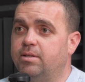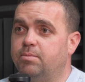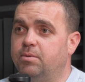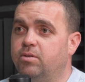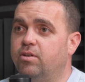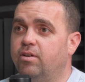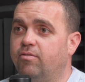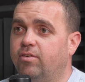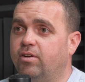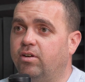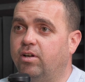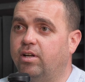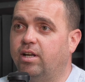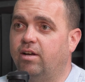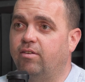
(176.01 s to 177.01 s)
He's been doing it for
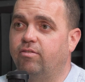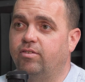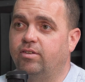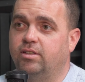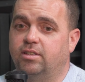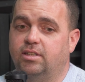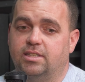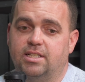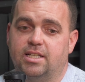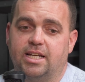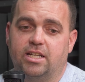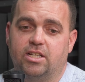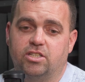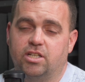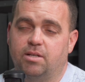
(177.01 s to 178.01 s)
long enough, and his
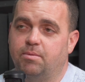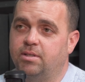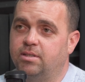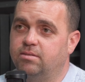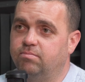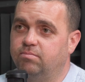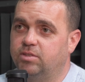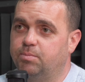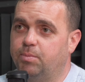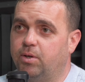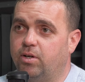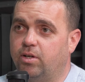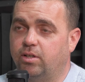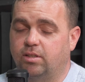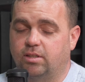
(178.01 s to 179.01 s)
leadership is
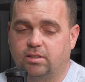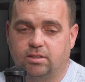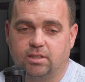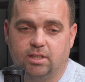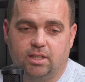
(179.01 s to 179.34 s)
spot on.